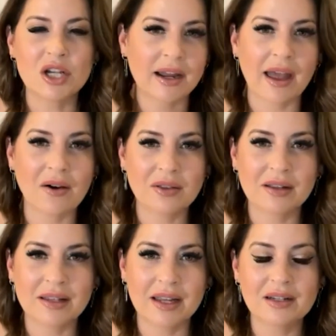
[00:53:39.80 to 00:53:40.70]
Check out
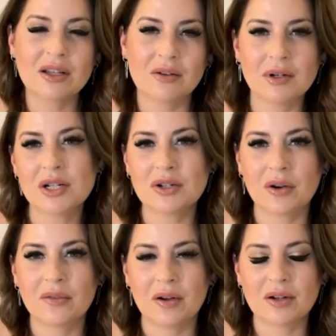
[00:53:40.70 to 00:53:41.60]
the link to the Rich and
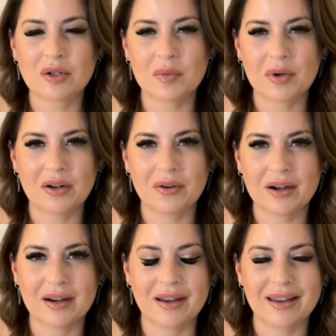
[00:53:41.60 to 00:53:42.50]
Joyful
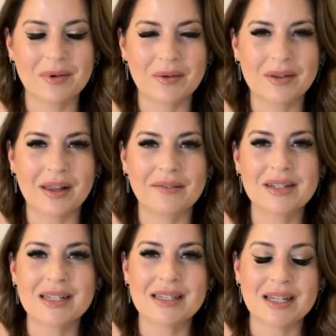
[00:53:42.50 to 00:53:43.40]
Entrepreneur. We would
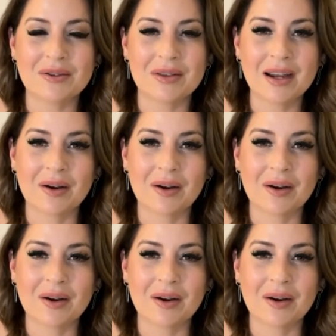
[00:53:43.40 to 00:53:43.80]
love to see you